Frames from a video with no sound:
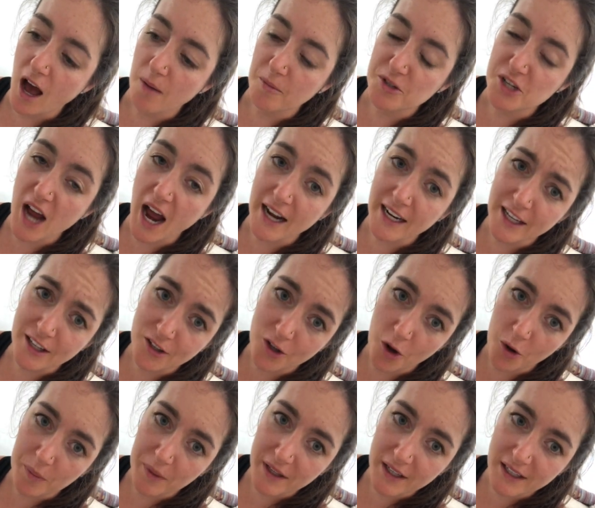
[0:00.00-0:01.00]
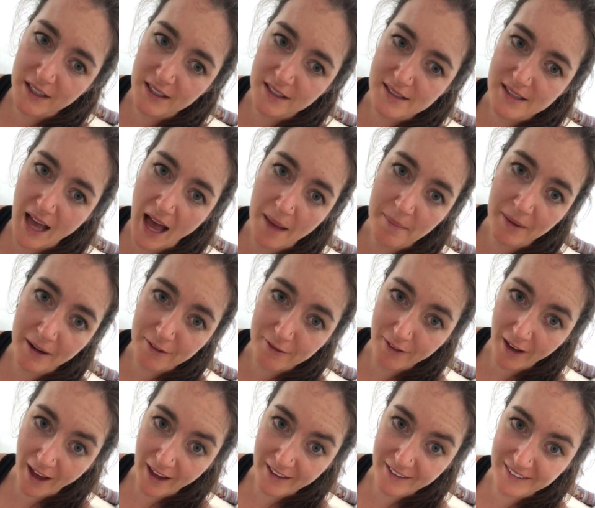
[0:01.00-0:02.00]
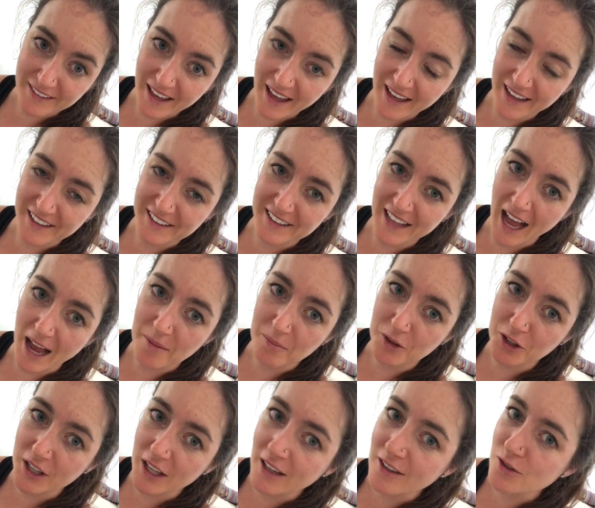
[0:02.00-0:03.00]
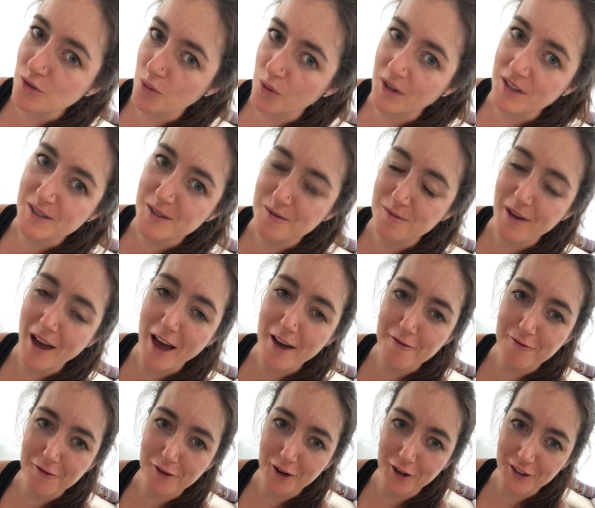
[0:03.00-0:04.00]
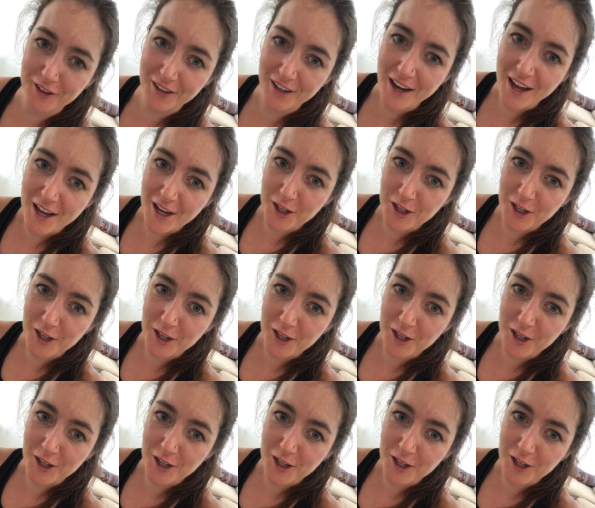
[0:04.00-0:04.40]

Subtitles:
Which I didn't know because I'm not a vet and I'm looking towards the vet for,